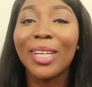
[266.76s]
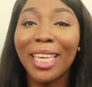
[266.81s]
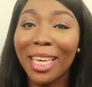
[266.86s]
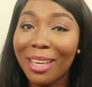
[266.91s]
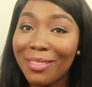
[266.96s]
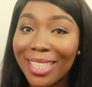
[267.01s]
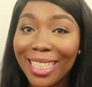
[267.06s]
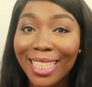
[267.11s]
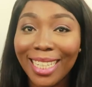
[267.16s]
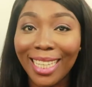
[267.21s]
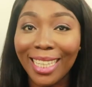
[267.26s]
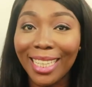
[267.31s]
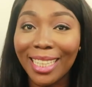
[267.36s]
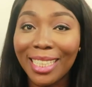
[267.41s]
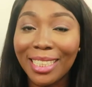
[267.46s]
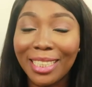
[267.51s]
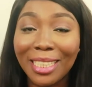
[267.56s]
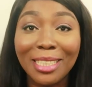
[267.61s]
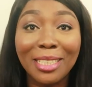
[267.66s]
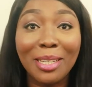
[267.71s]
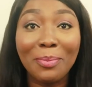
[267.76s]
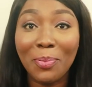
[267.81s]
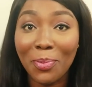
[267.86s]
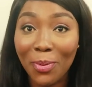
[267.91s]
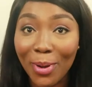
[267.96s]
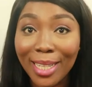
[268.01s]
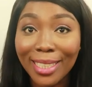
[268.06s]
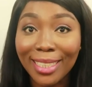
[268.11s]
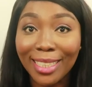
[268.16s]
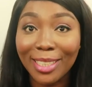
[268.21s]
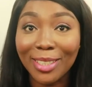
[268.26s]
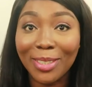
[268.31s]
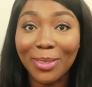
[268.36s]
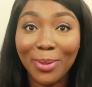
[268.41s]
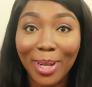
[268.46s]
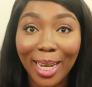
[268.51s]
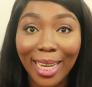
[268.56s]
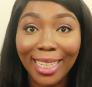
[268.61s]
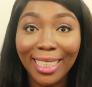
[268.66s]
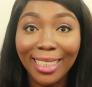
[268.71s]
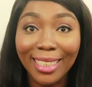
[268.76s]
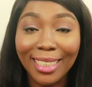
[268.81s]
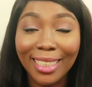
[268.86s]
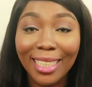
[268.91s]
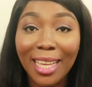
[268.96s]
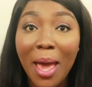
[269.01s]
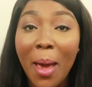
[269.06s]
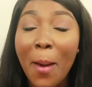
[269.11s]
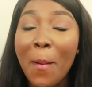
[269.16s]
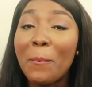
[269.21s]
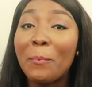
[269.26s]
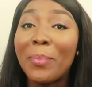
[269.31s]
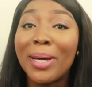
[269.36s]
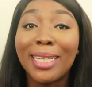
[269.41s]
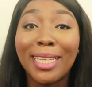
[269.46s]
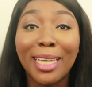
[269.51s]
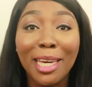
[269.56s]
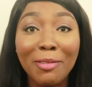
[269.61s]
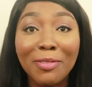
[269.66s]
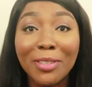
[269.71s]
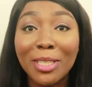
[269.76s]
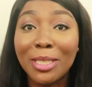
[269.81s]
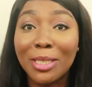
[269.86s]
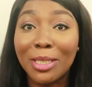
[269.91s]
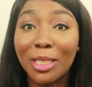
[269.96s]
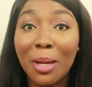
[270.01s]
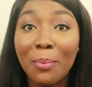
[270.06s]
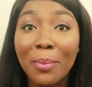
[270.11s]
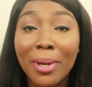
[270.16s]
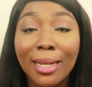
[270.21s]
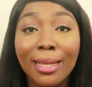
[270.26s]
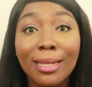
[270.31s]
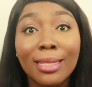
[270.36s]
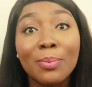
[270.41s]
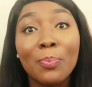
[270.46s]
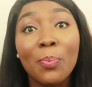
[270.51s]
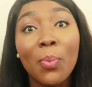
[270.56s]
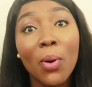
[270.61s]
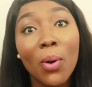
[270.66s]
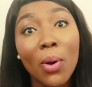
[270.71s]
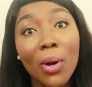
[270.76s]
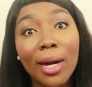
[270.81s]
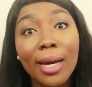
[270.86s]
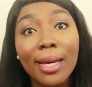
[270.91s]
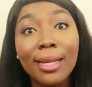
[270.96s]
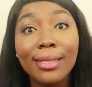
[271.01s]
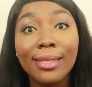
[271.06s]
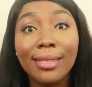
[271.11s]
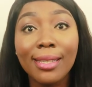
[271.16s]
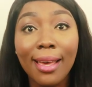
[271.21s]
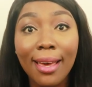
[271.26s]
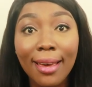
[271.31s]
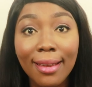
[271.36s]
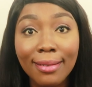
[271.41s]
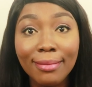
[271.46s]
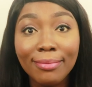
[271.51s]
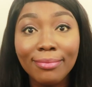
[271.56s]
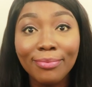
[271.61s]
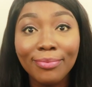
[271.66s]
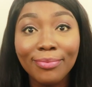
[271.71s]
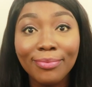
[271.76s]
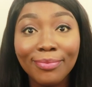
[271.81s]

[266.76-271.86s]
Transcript: Gift in English is a present, right? But gift in German is poison.